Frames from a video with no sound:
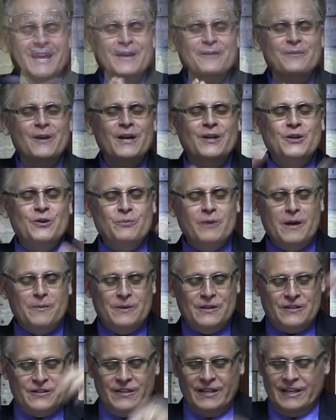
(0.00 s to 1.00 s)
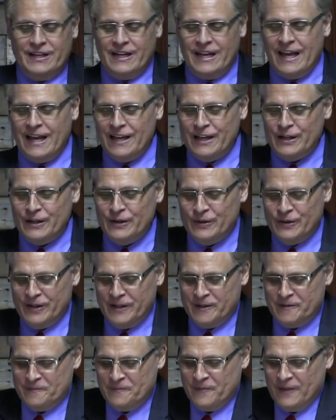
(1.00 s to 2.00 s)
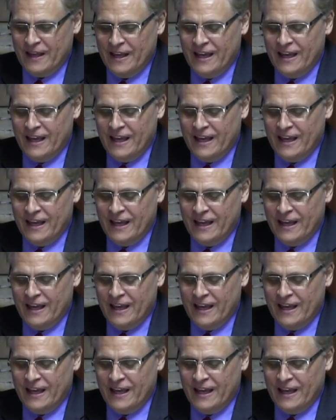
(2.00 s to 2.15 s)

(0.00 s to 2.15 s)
Amen. You may be seated. Hallelujah.